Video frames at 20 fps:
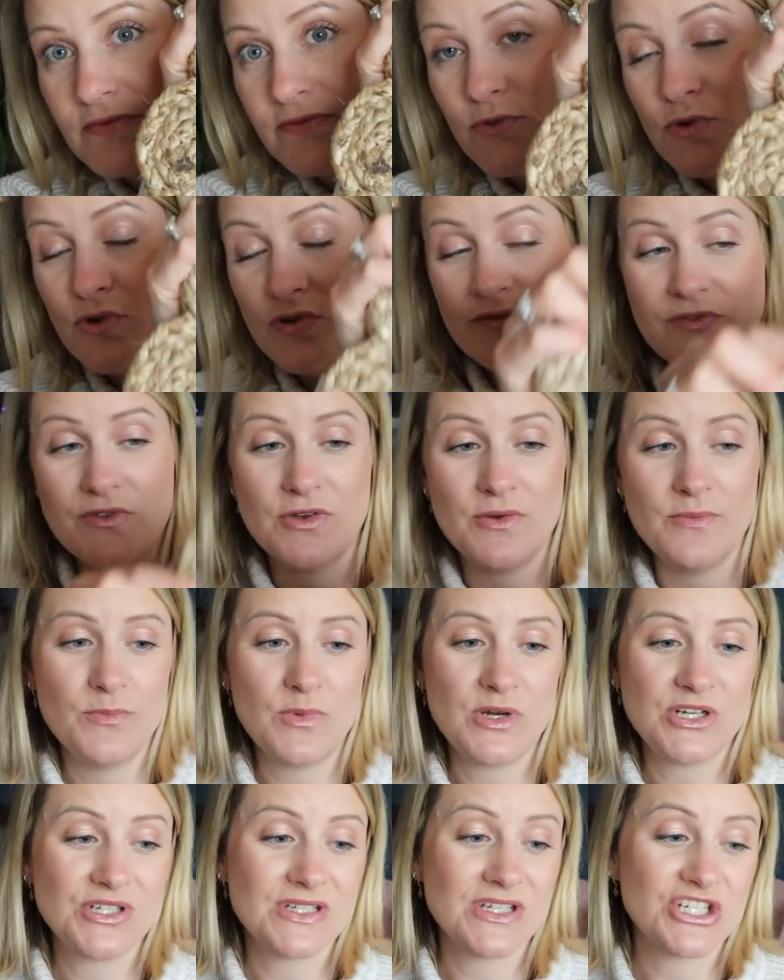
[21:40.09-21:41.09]
4 of
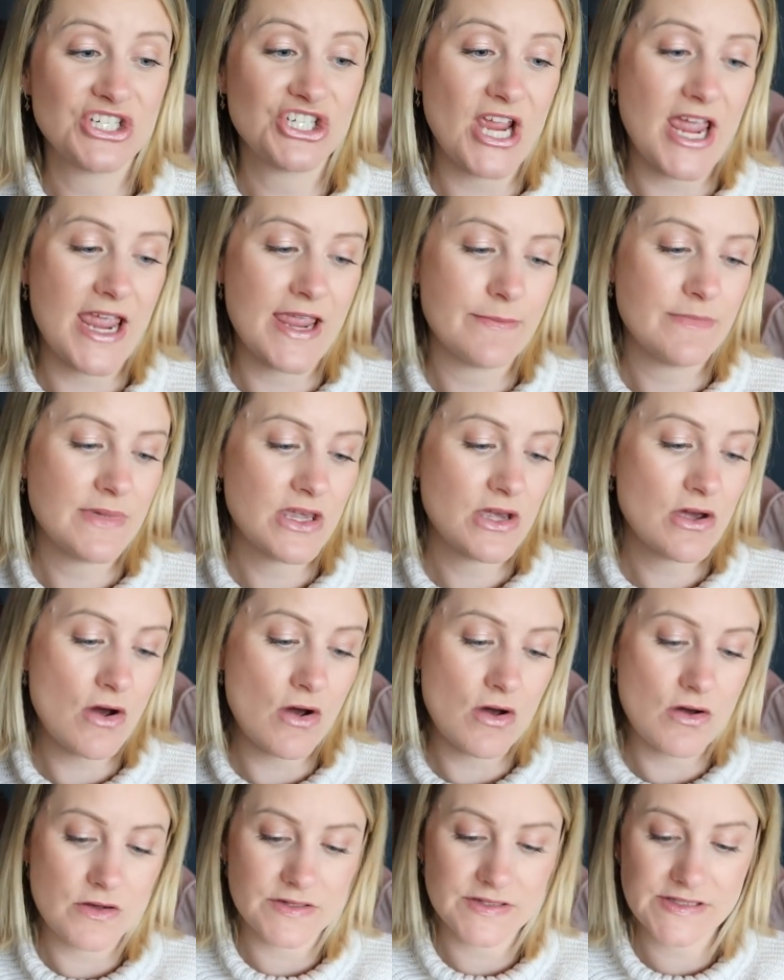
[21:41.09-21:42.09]
them, which is a shame
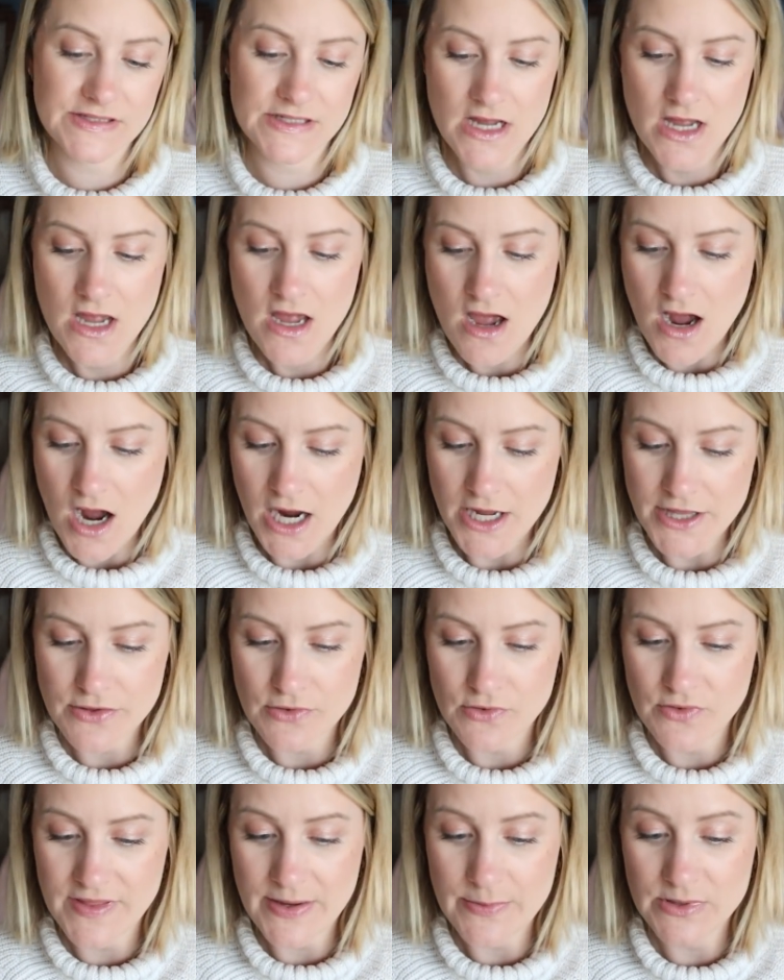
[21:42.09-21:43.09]
because I
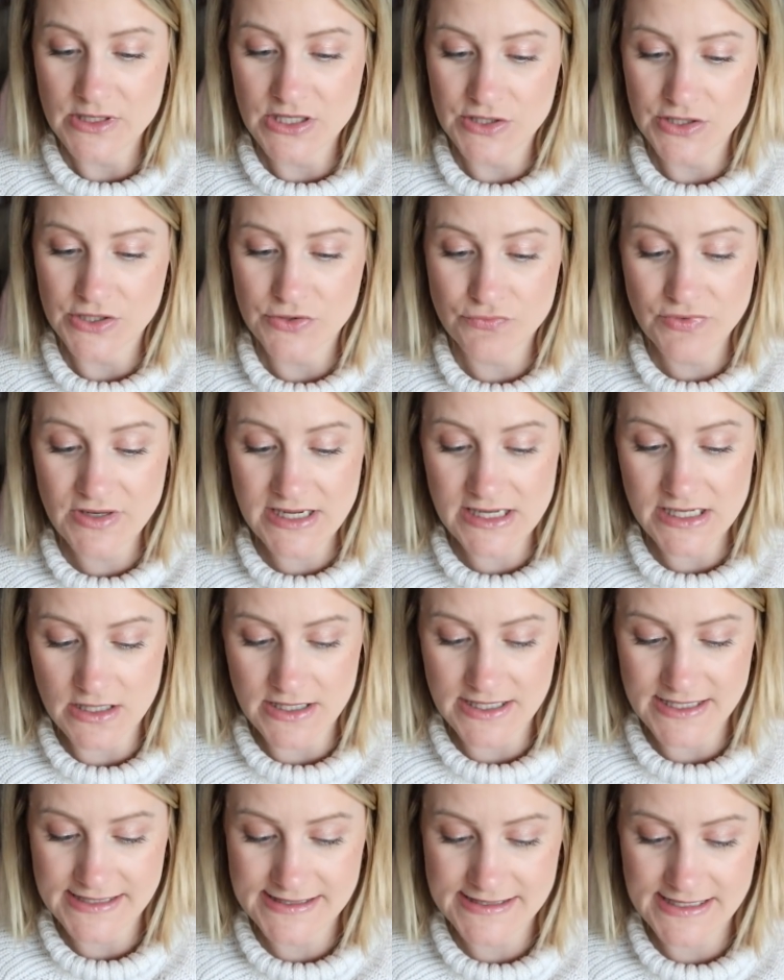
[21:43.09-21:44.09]
thought they would look really
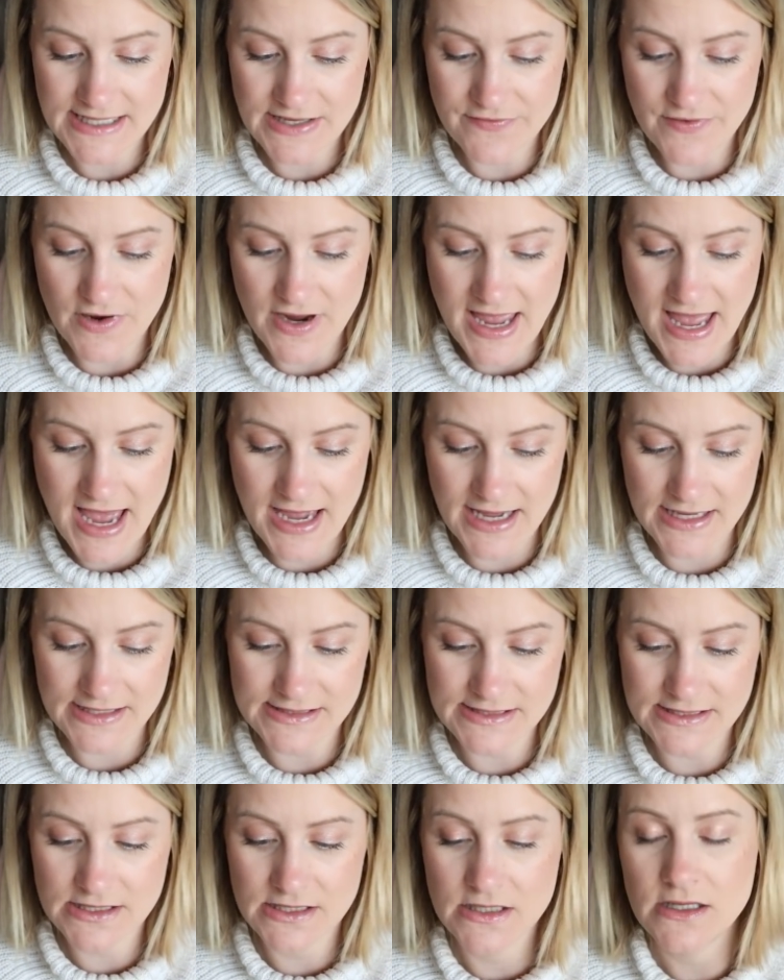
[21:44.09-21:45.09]
nice if I
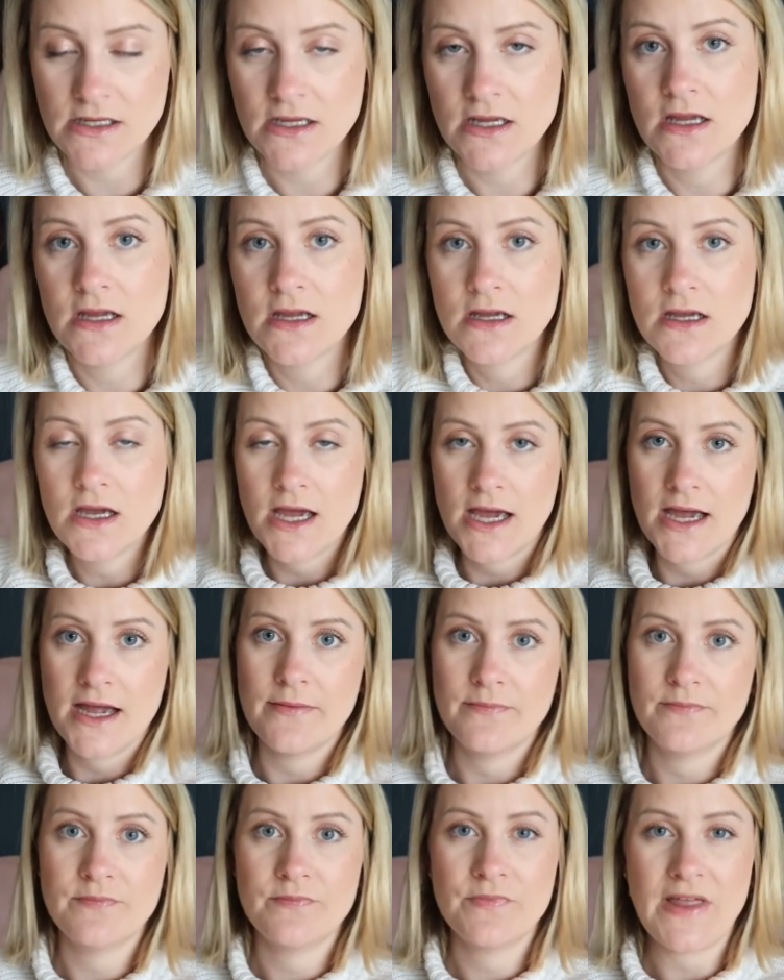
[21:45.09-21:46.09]
had
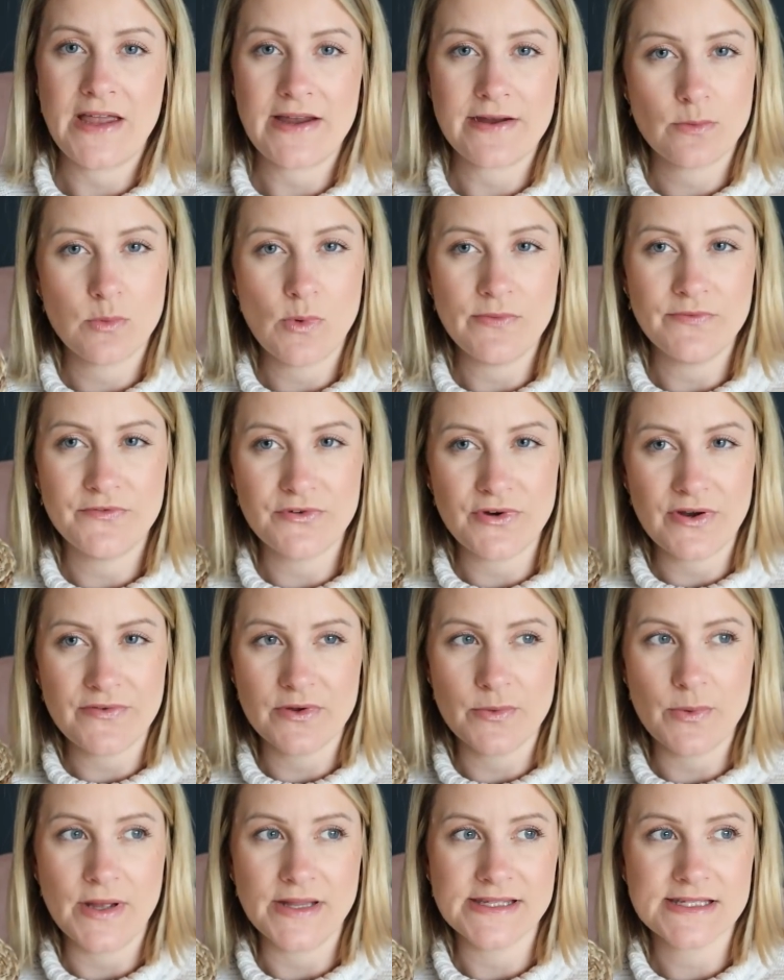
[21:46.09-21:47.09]
like one for
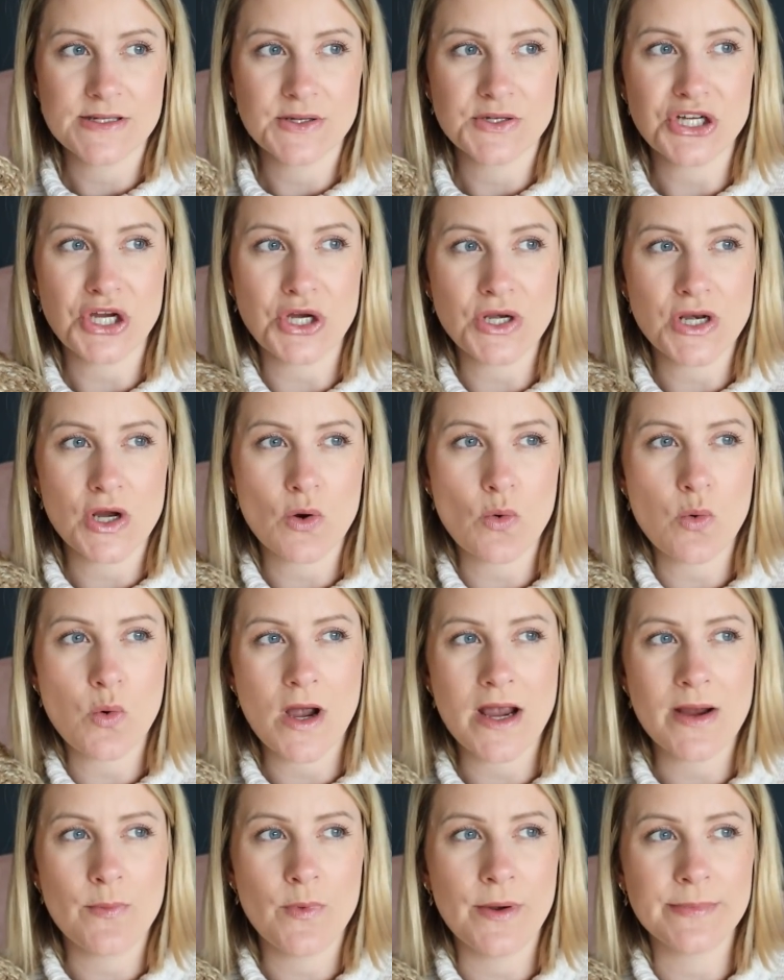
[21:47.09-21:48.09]
everyone, so I don't know
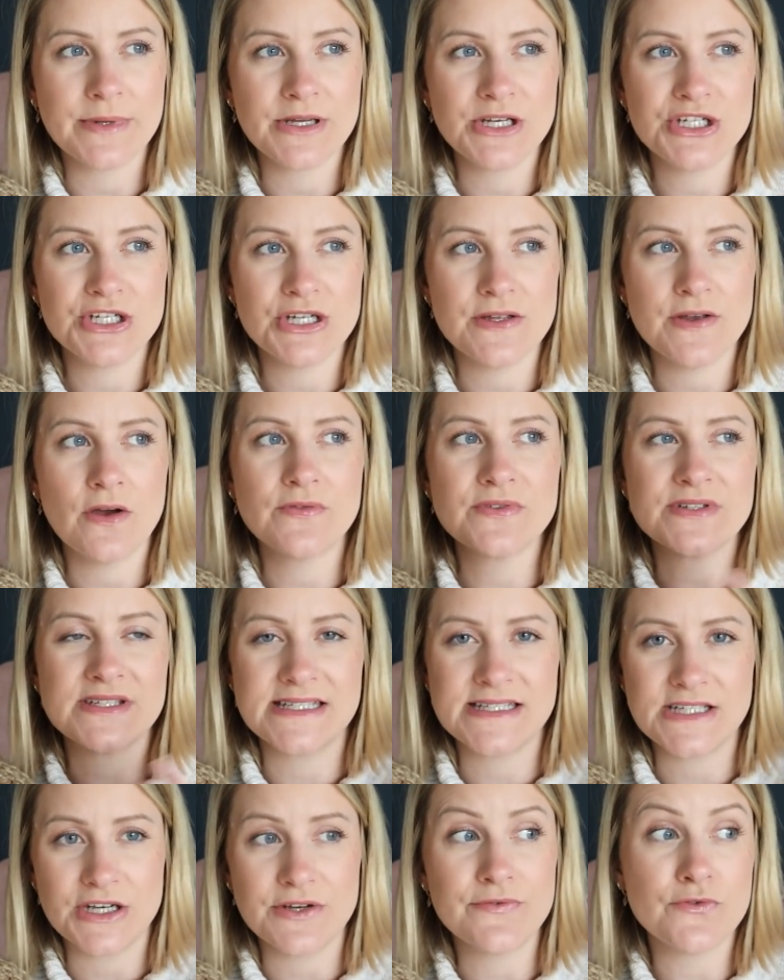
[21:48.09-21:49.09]
quite what I'm gonna do.
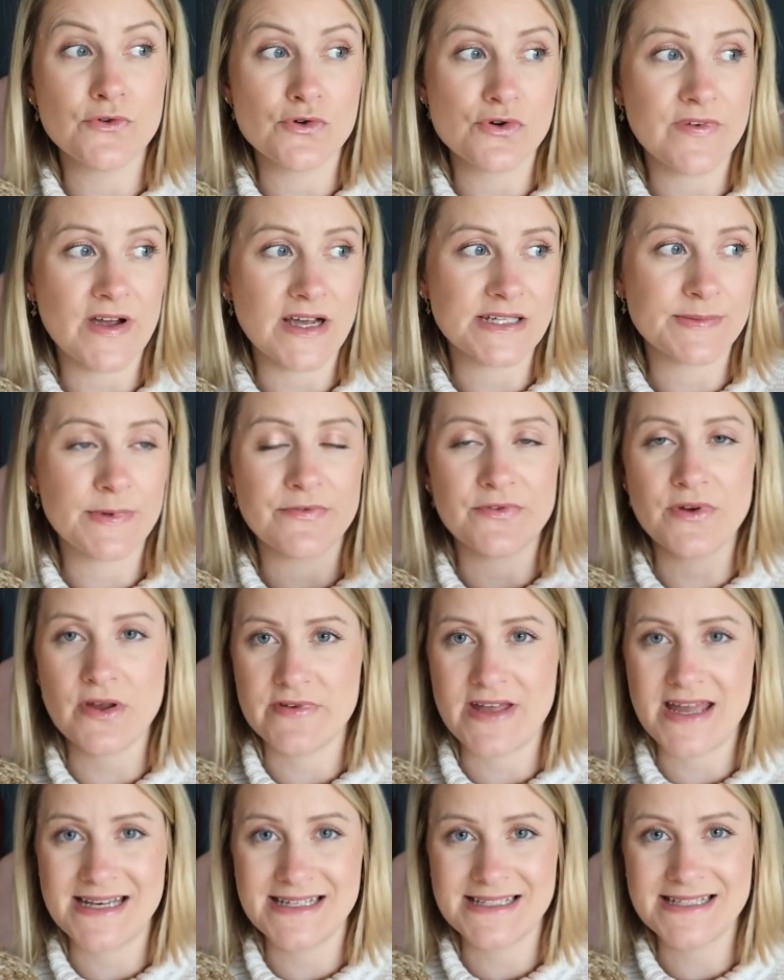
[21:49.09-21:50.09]
Obviously there's only 4 of us, but if we
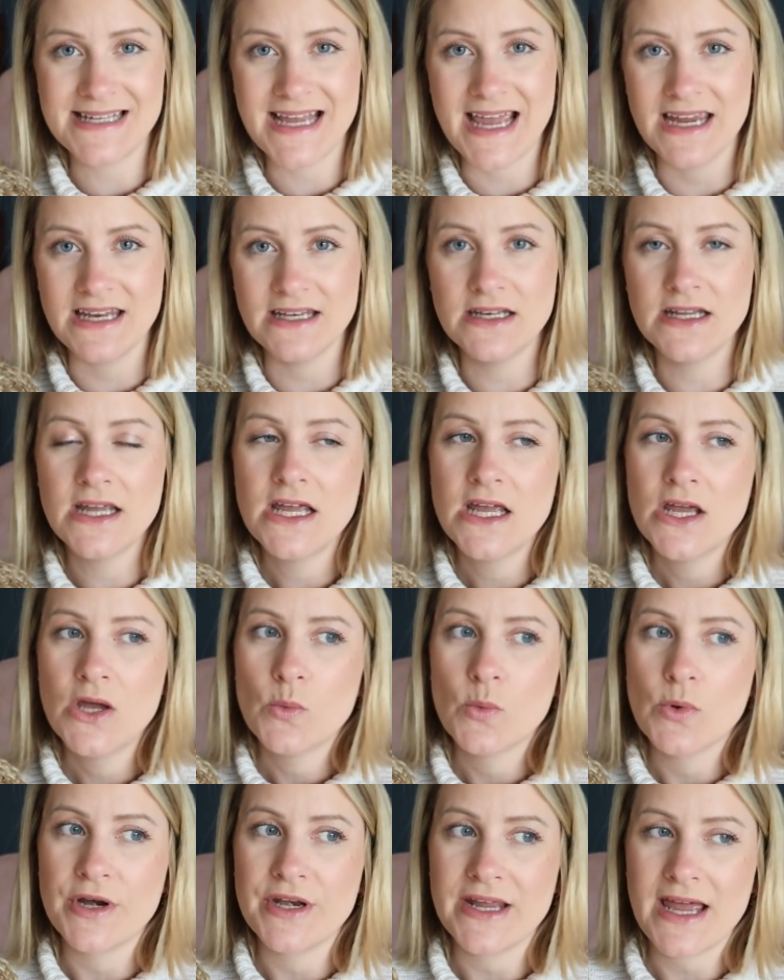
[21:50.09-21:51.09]
ever entertain,
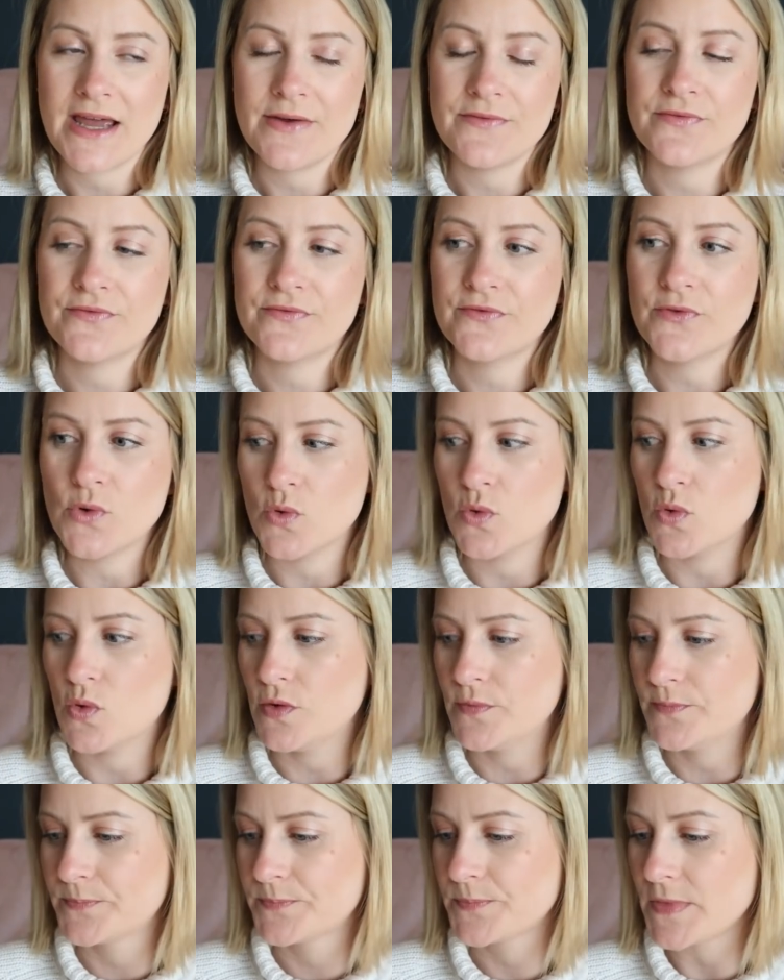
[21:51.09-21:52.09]
we only have
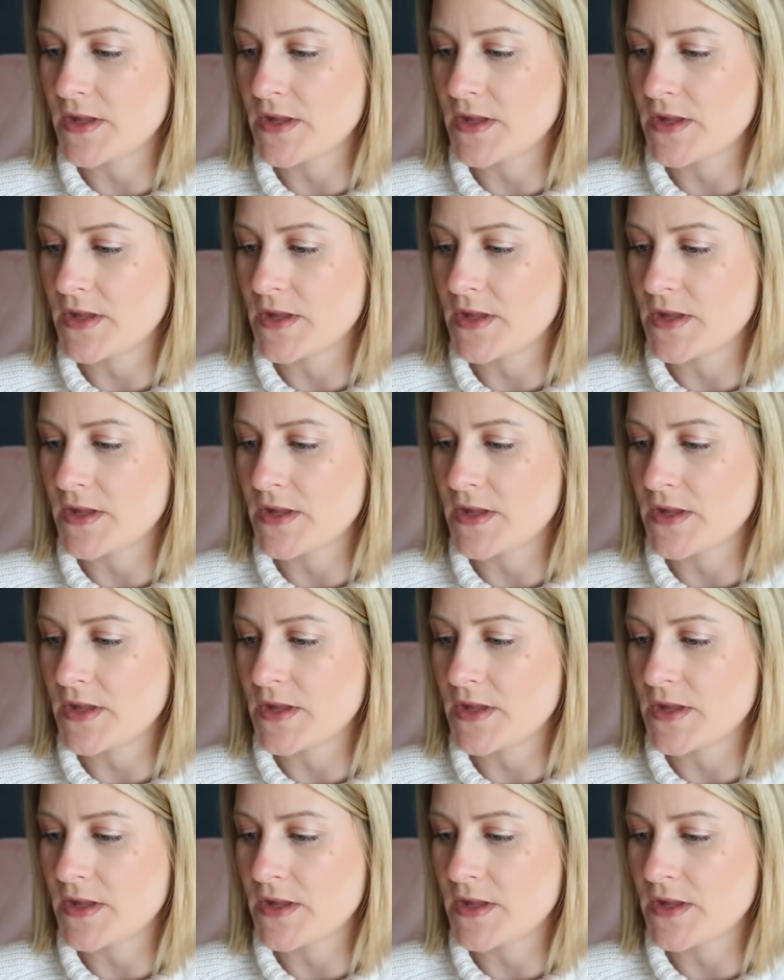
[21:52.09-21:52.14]
4.